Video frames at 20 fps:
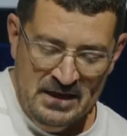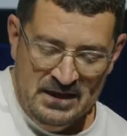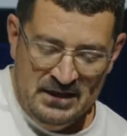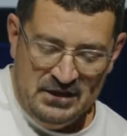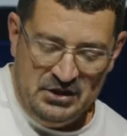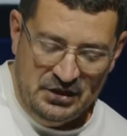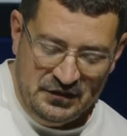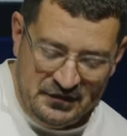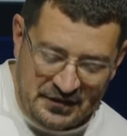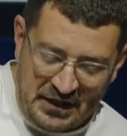
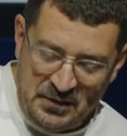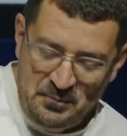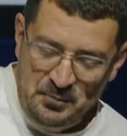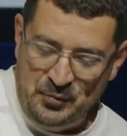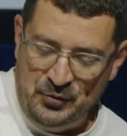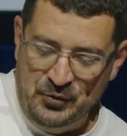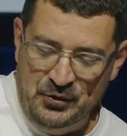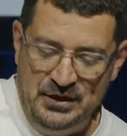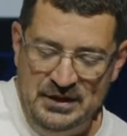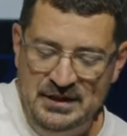
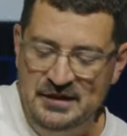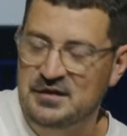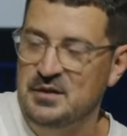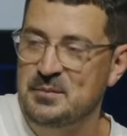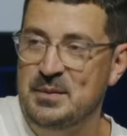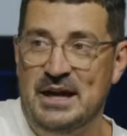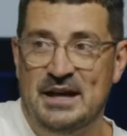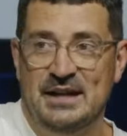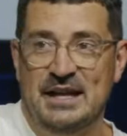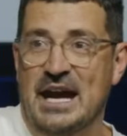Contemporary is
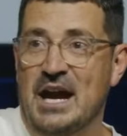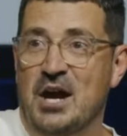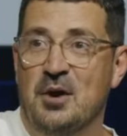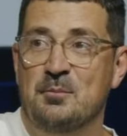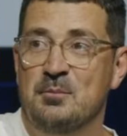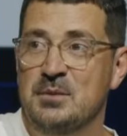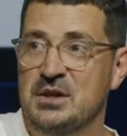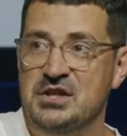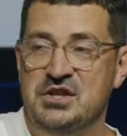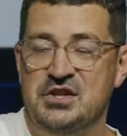about our
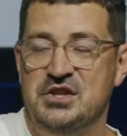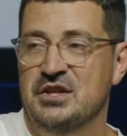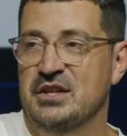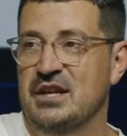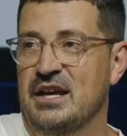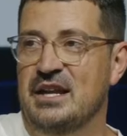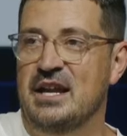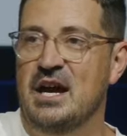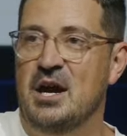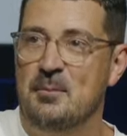mission
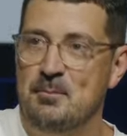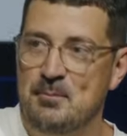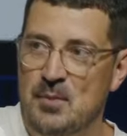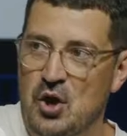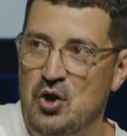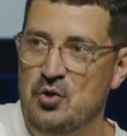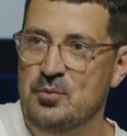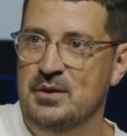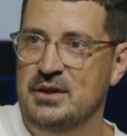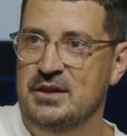and our
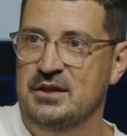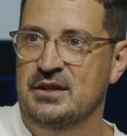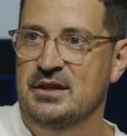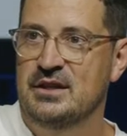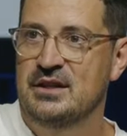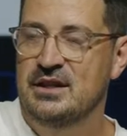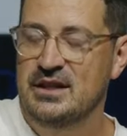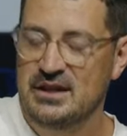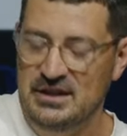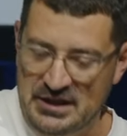moment
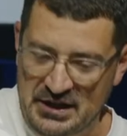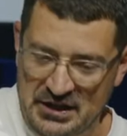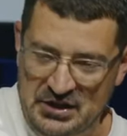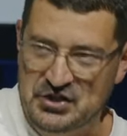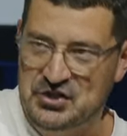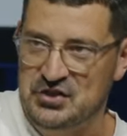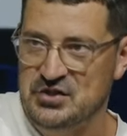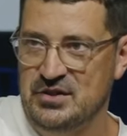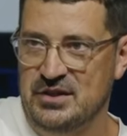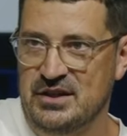in
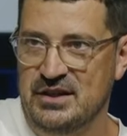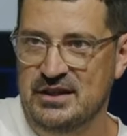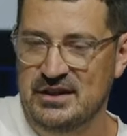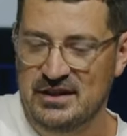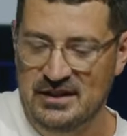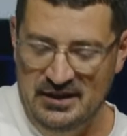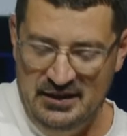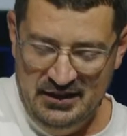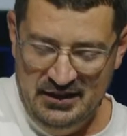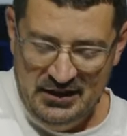history.
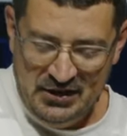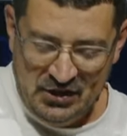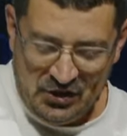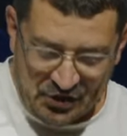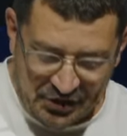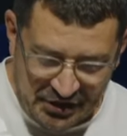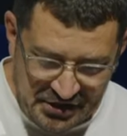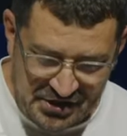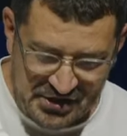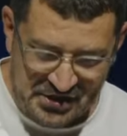
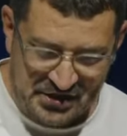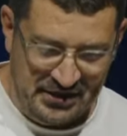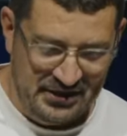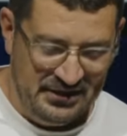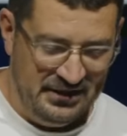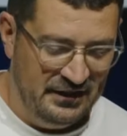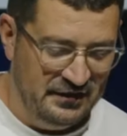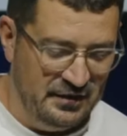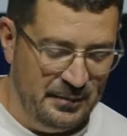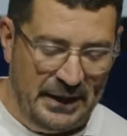Christian
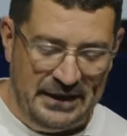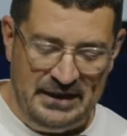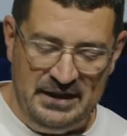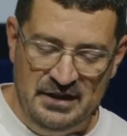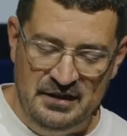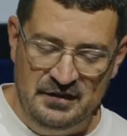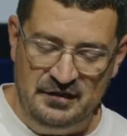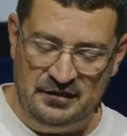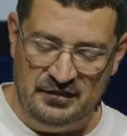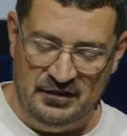is about
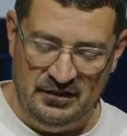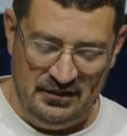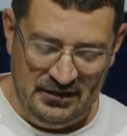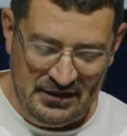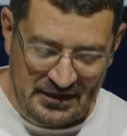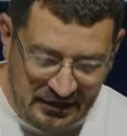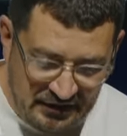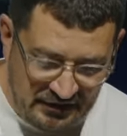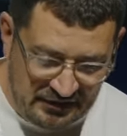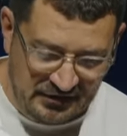Easter.
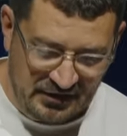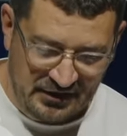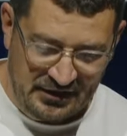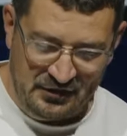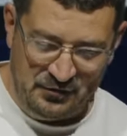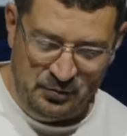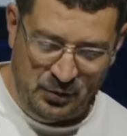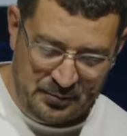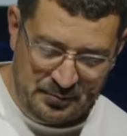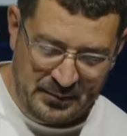Easter
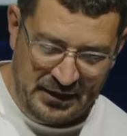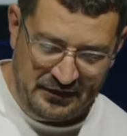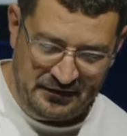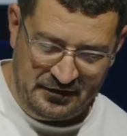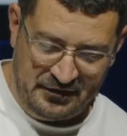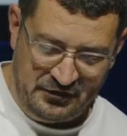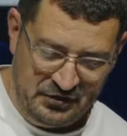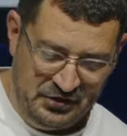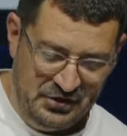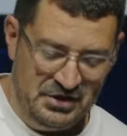is what makes
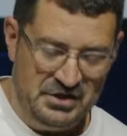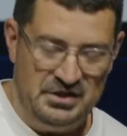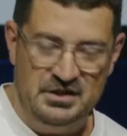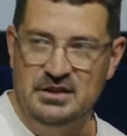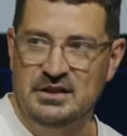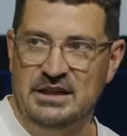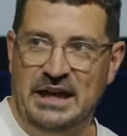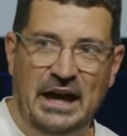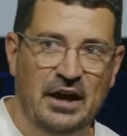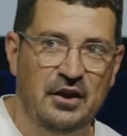us
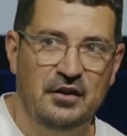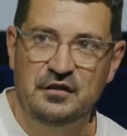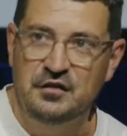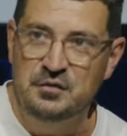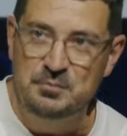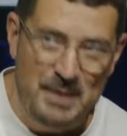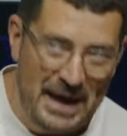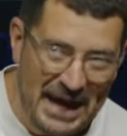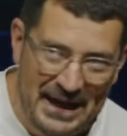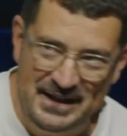Christian.
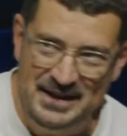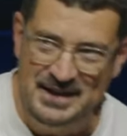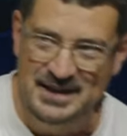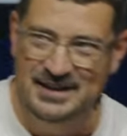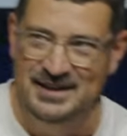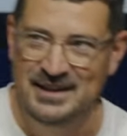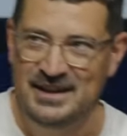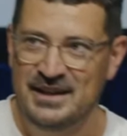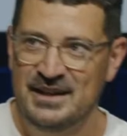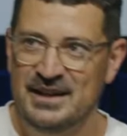Charismatic
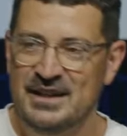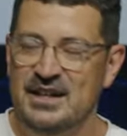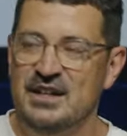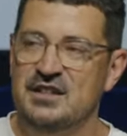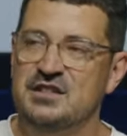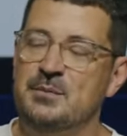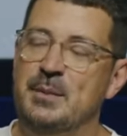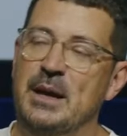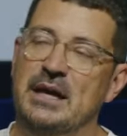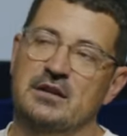
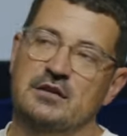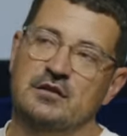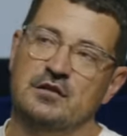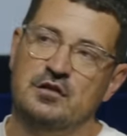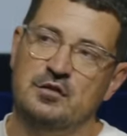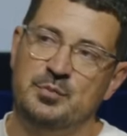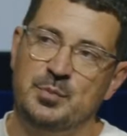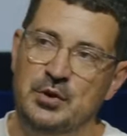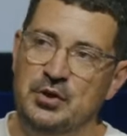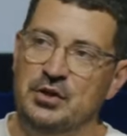is about
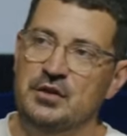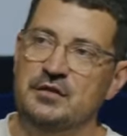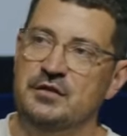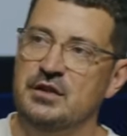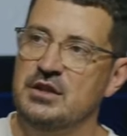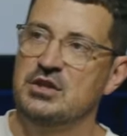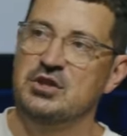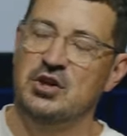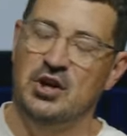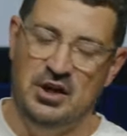
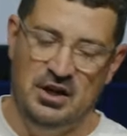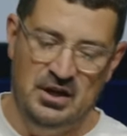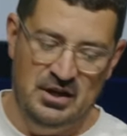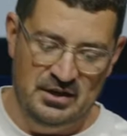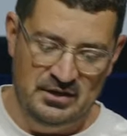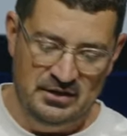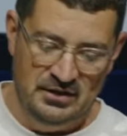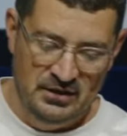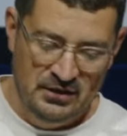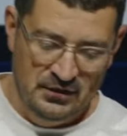experiencing
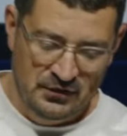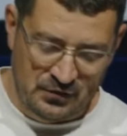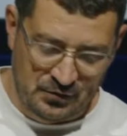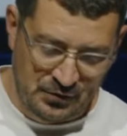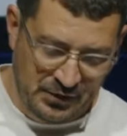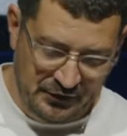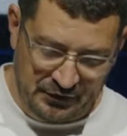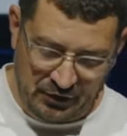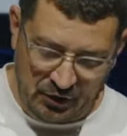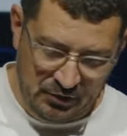God through
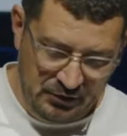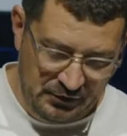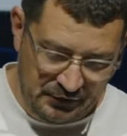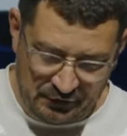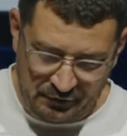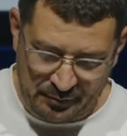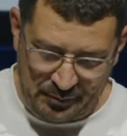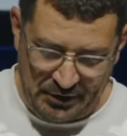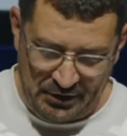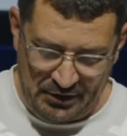His Holy
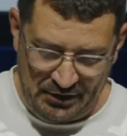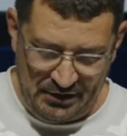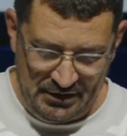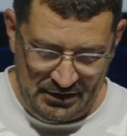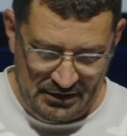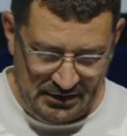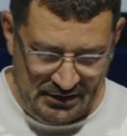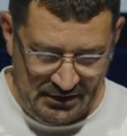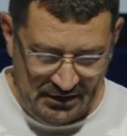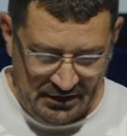
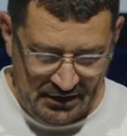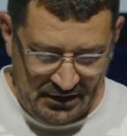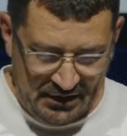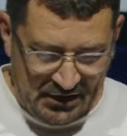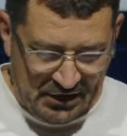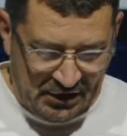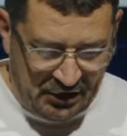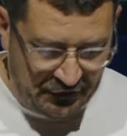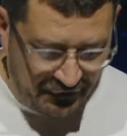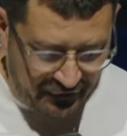Spirit.
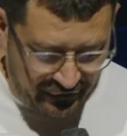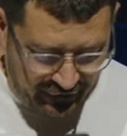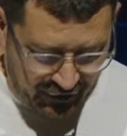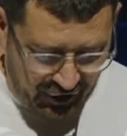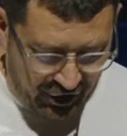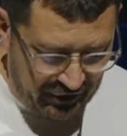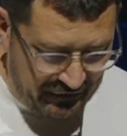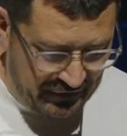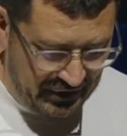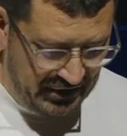
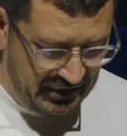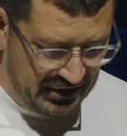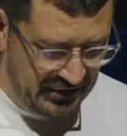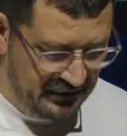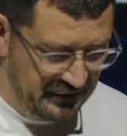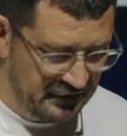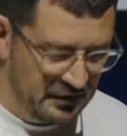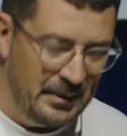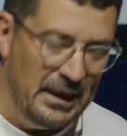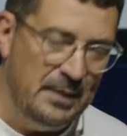Conservative
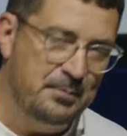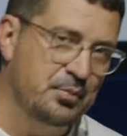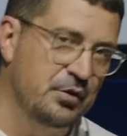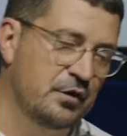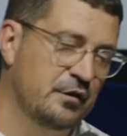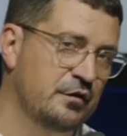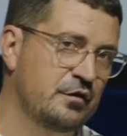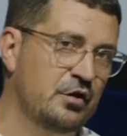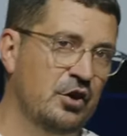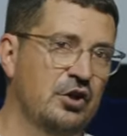is about
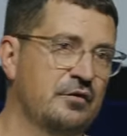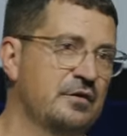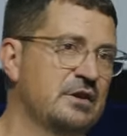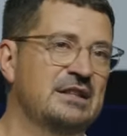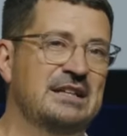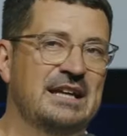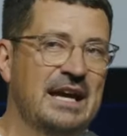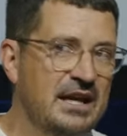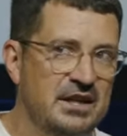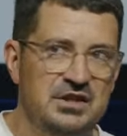preserving
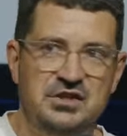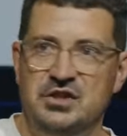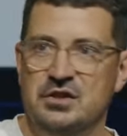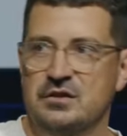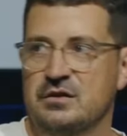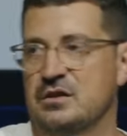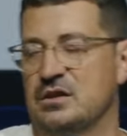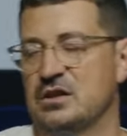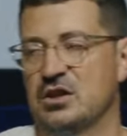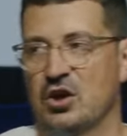the
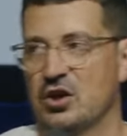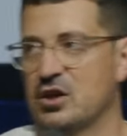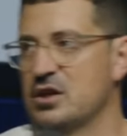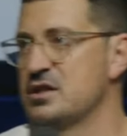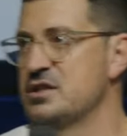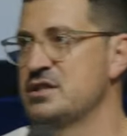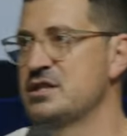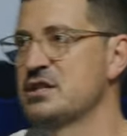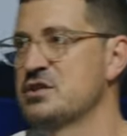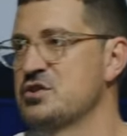ancient
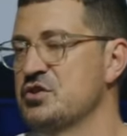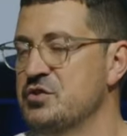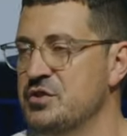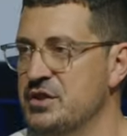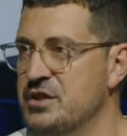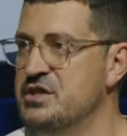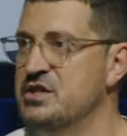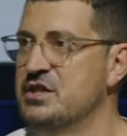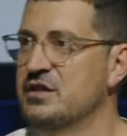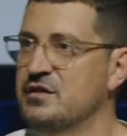theology and
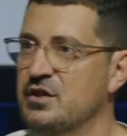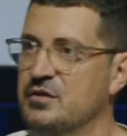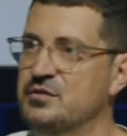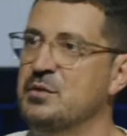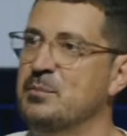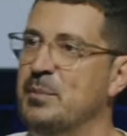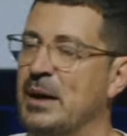traditions of the